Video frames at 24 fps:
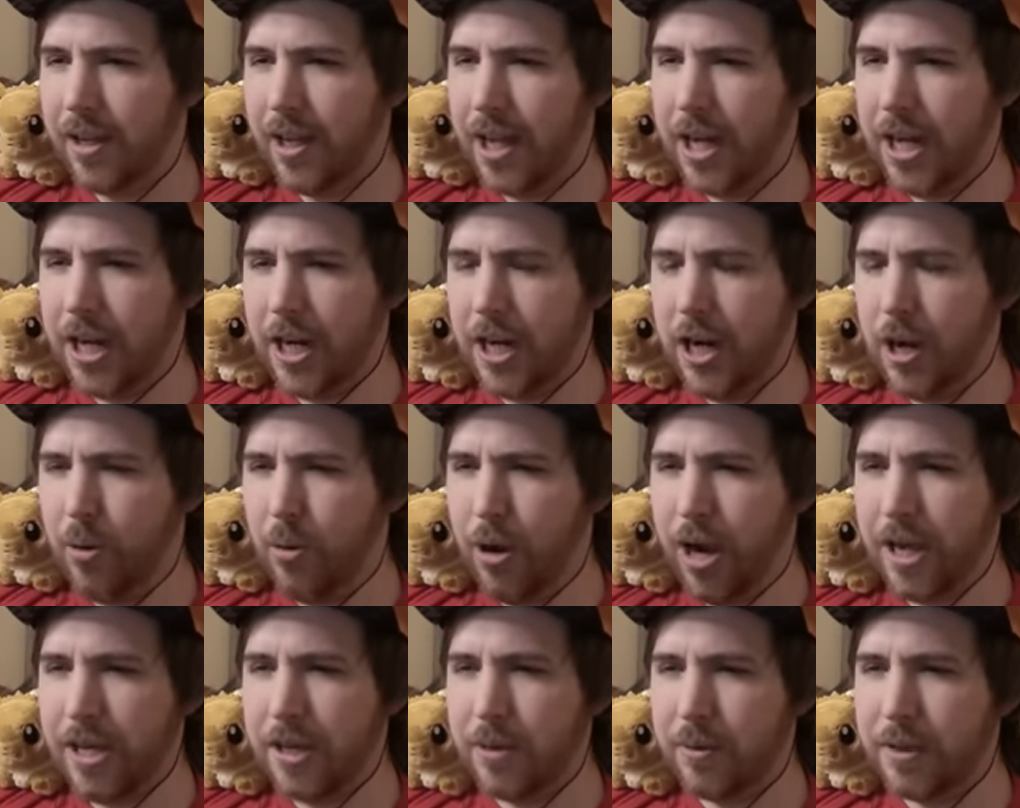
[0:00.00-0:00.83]
I don't know
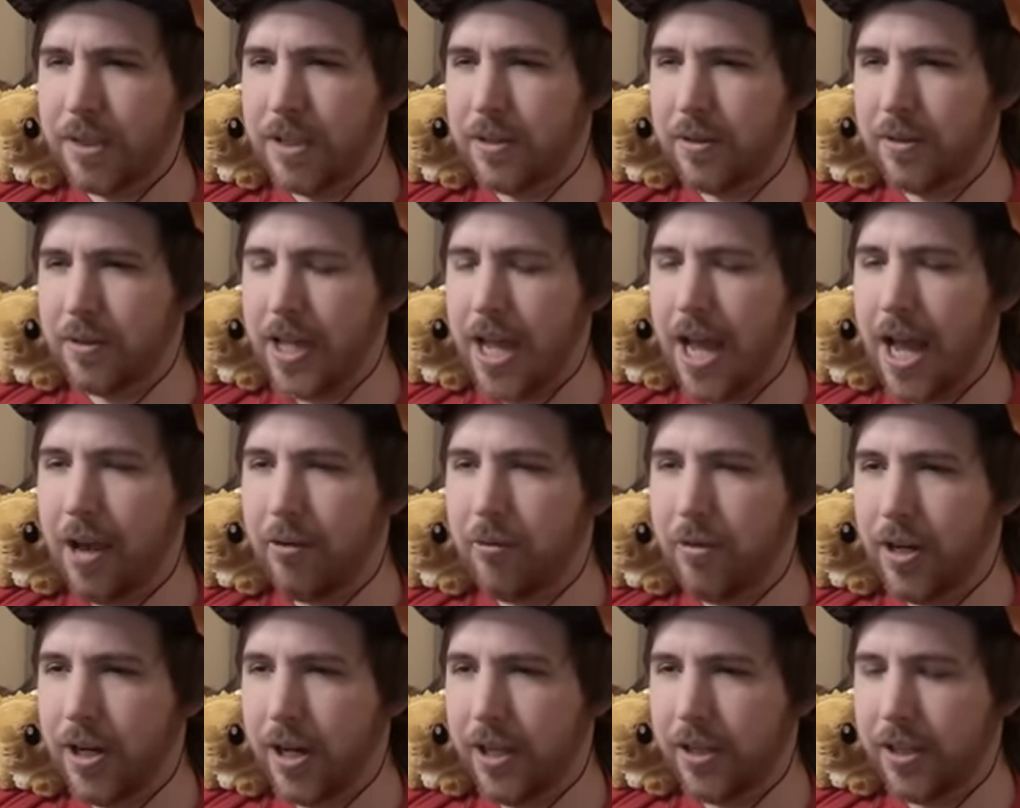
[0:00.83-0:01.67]
why you would do
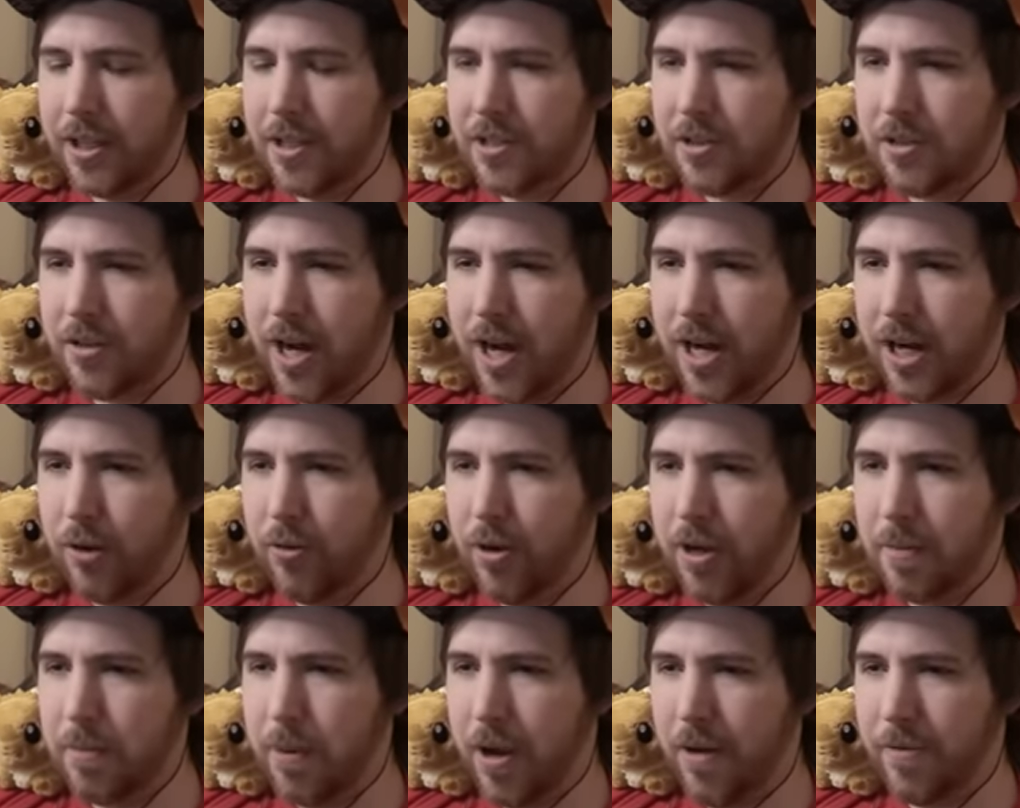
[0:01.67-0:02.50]
that. Why not at least try a
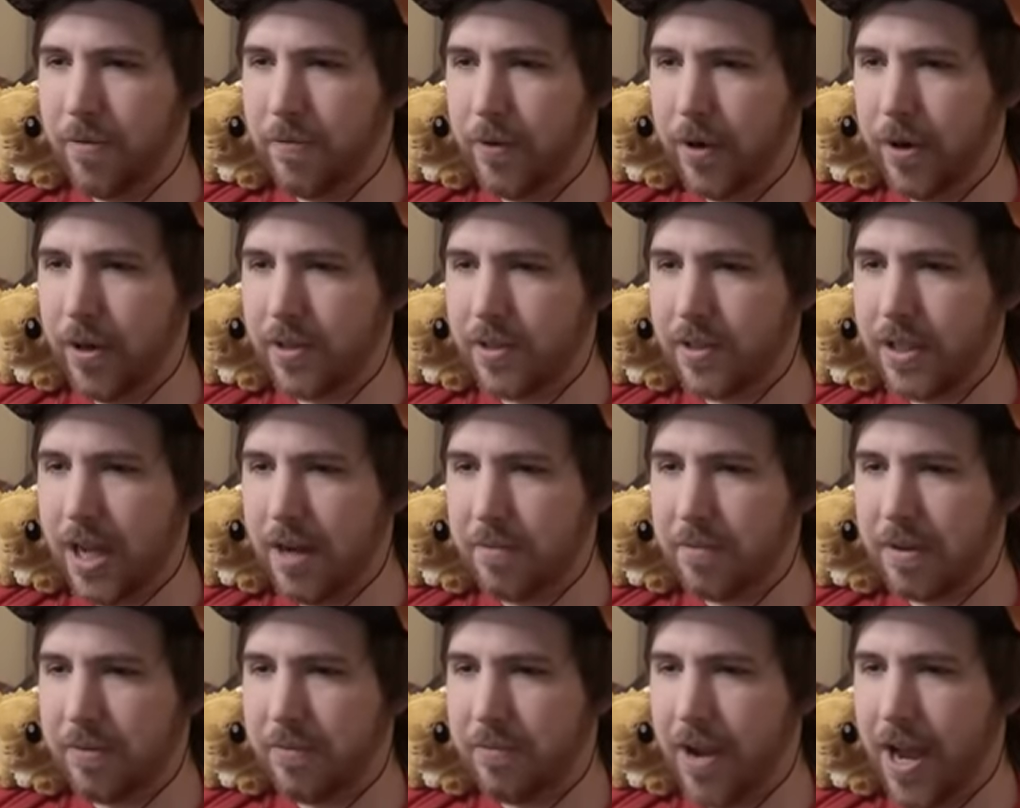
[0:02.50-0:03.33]
quick ball first?
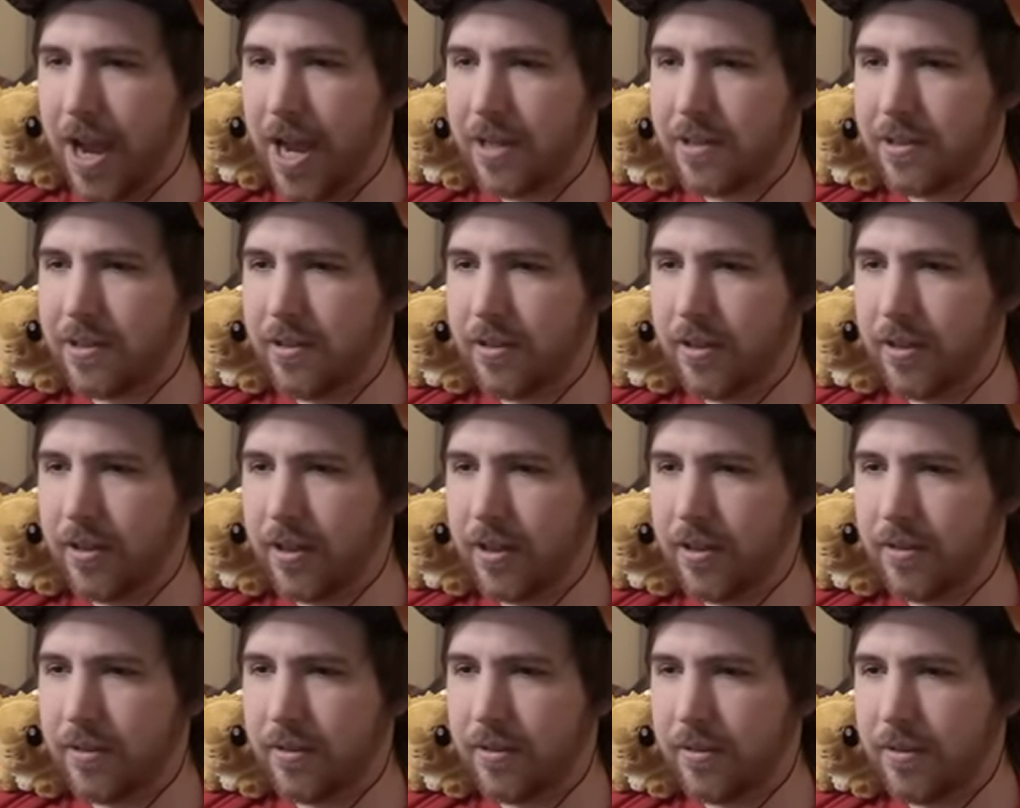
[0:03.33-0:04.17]
That'd be faster
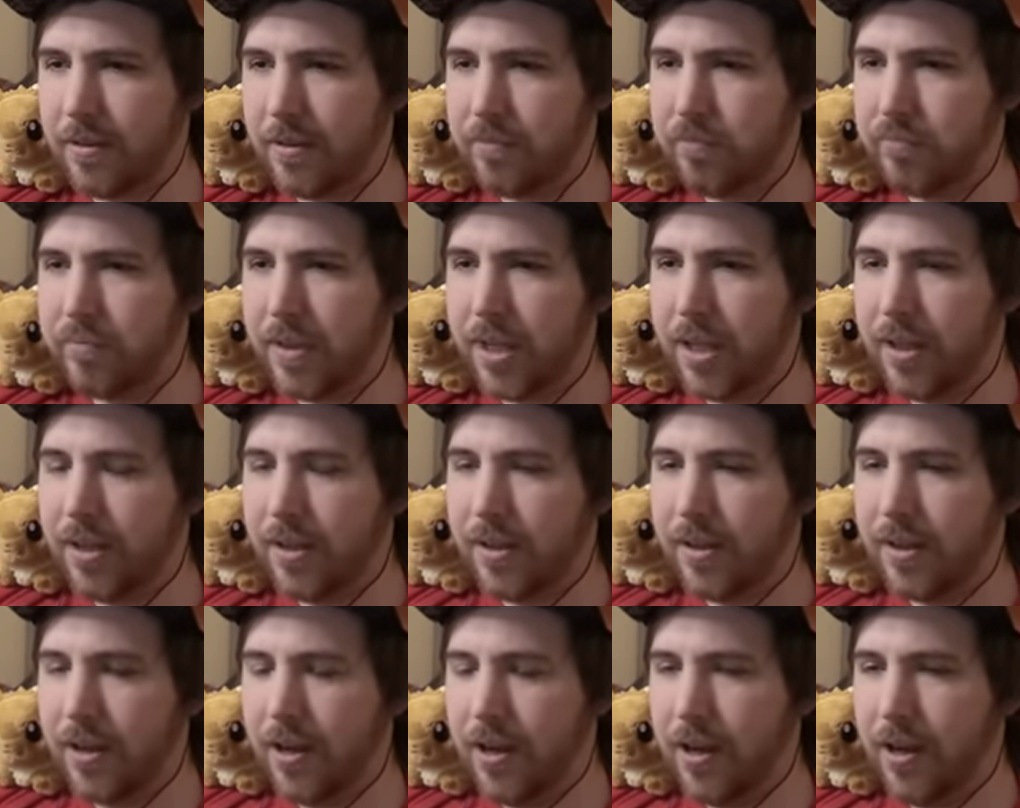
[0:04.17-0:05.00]
than,
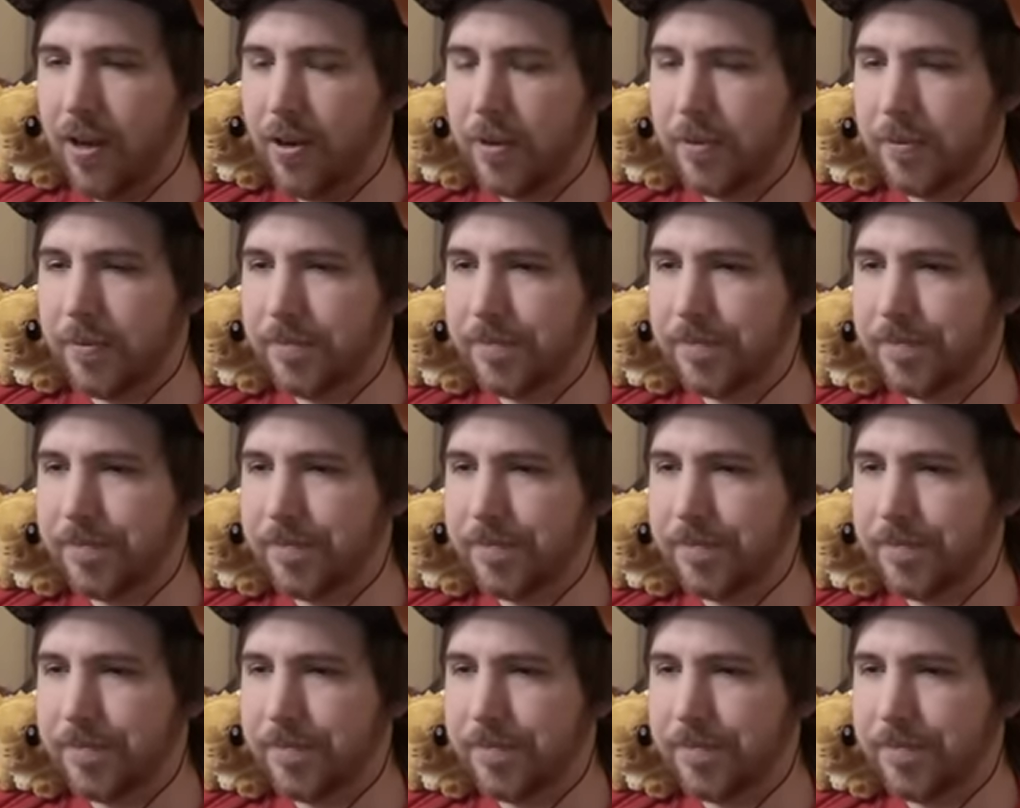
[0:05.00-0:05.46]
oh.